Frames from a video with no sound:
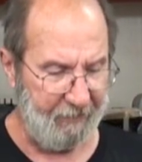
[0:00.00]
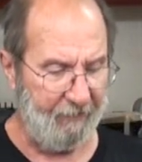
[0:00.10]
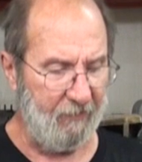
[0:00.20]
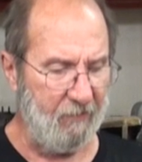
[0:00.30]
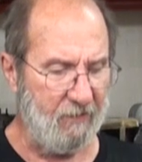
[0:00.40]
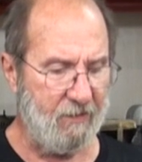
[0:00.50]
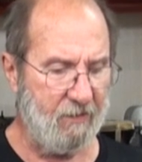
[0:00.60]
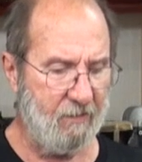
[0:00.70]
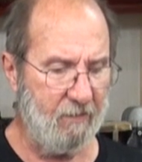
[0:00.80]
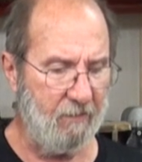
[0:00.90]
if it
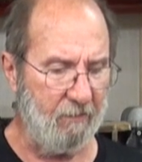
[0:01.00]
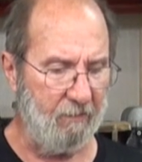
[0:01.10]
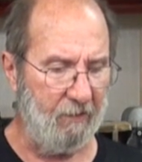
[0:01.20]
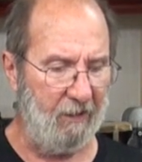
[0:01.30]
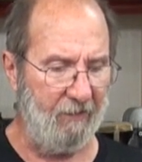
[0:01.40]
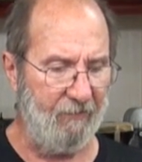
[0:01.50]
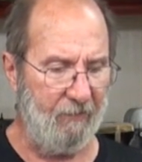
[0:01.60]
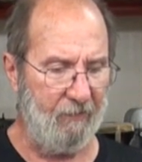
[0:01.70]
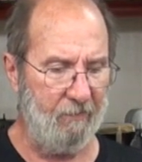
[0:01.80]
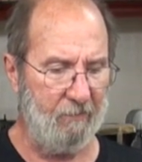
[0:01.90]
was really, if
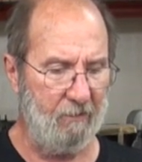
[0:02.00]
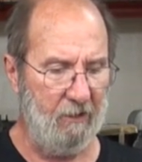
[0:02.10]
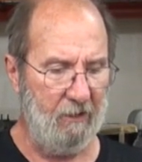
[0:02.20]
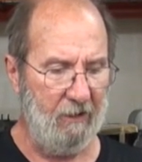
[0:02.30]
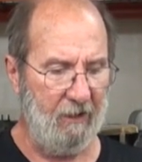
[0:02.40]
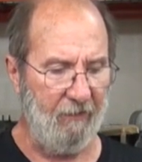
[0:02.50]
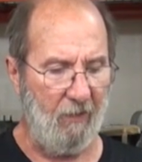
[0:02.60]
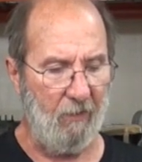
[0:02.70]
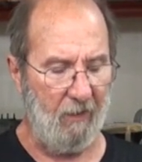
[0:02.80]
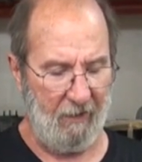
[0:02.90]

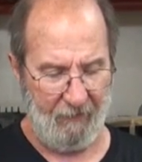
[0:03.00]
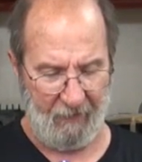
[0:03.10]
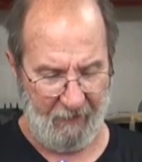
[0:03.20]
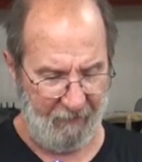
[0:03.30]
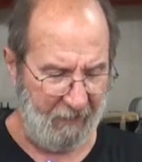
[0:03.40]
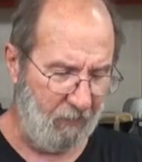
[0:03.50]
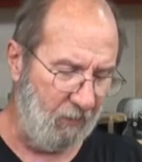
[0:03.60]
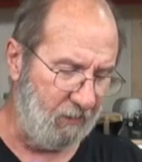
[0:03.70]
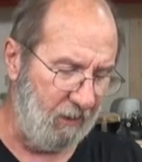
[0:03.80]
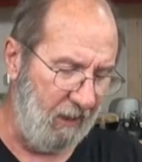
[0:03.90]
I, if I, if I
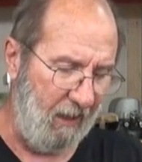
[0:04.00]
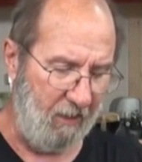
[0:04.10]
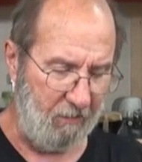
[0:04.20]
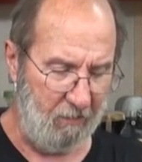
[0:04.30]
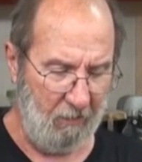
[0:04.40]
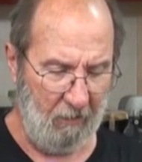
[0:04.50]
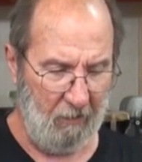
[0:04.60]
torqued it down